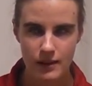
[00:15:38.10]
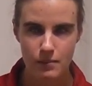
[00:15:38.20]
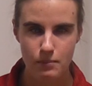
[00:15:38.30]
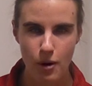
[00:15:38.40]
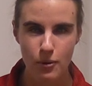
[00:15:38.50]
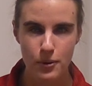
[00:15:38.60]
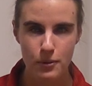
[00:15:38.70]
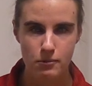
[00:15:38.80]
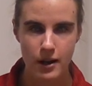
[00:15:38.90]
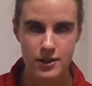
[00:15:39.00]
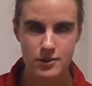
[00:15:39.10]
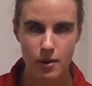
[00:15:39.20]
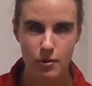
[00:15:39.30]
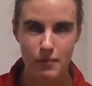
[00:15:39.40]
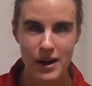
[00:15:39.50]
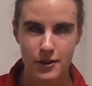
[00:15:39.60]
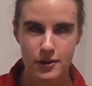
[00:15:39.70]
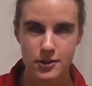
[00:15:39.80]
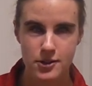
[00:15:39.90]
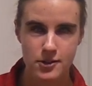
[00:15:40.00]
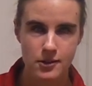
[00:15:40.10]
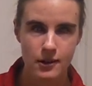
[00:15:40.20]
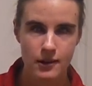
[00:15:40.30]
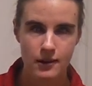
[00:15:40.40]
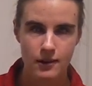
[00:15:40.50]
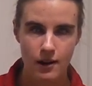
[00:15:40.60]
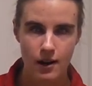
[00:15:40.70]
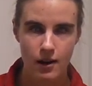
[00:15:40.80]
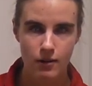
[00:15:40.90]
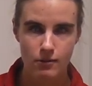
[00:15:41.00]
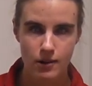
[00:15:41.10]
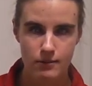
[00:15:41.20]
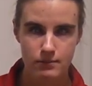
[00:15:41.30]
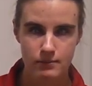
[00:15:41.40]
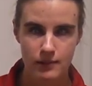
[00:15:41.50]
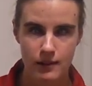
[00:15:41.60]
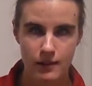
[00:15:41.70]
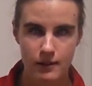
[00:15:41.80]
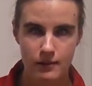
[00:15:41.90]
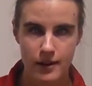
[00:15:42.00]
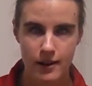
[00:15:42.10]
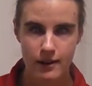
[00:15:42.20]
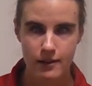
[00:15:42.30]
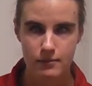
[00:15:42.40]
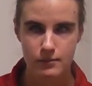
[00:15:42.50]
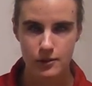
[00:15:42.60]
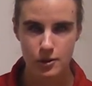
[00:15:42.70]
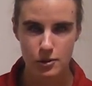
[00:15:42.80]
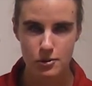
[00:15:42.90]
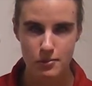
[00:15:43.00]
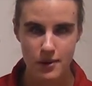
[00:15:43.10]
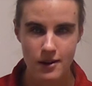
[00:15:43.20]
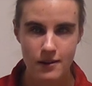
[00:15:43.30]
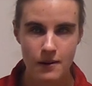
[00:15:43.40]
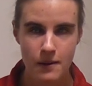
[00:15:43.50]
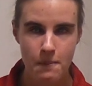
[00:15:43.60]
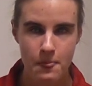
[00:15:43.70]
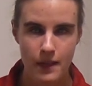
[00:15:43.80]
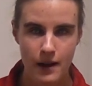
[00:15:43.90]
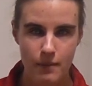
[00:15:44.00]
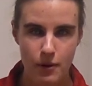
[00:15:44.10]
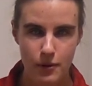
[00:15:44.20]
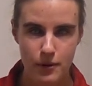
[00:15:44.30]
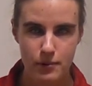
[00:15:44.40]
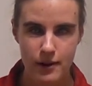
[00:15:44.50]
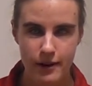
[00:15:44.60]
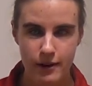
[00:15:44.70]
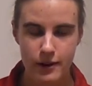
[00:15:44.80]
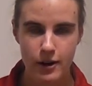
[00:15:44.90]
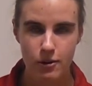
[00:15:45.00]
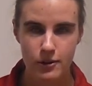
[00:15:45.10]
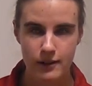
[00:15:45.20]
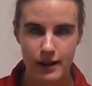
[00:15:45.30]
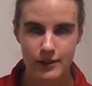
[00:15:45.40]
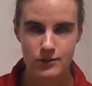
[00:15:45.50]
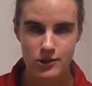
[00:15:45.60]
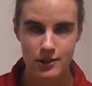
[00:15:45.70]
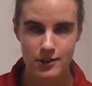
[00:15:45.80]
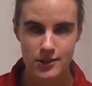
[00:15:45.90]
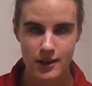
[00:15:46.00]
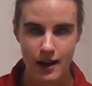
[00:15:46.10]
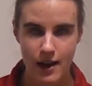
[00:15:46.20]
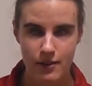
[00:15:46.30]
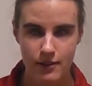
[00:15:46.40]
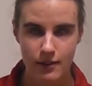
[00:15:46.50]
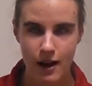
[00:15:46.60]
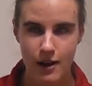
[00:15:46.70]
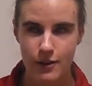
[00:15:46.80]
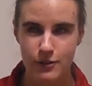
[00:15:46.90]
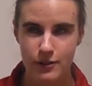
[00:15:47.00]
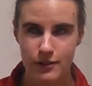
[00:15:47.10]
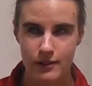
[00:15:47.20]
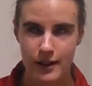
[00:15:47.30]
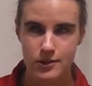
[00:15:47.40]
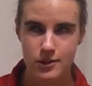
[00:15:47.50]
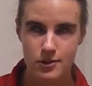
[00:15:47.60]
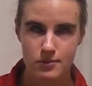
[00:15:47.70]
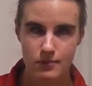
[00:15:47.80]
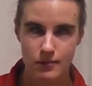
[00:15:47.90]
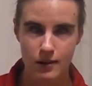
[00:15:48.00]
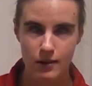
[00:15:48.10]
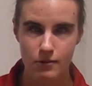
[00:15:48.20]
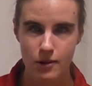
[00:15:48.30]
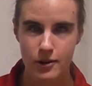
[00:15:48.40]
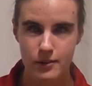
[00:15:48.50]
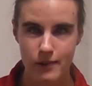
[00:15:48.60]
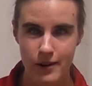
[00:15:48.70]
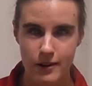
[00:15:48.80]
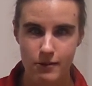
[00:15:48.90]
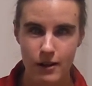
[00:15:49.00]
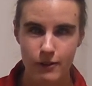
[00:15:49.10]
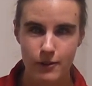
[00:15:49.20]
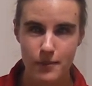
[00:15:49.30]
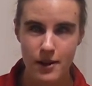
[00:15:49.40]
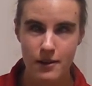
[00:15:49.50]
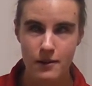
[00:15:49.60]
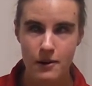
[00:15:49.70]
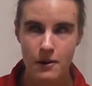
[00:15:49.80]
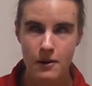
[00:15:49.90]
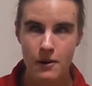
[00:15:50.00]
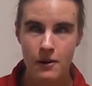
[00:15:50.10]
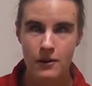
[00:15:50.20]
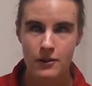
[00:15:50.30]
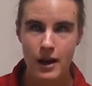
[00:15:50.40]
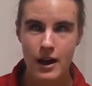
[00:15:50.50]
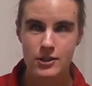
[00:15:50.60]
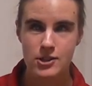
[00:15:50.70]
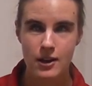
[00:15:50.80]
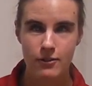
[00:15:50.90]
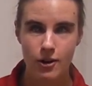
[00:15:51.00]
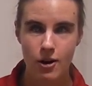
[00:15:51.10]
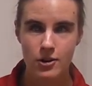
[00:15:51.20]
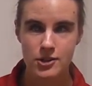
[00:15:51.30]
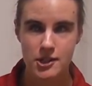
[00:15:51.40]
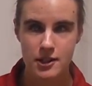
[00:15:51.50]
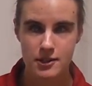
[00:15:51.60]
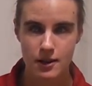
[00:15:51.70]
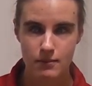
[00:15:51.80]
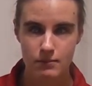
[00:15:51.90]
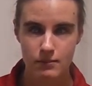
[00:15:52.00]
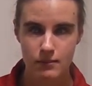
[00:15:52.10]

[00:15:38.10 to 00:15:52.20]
both ways, both methods were really good to me. Both the pre-recorded lectures and the live lectures worked very well for me. Yes, of course, it's a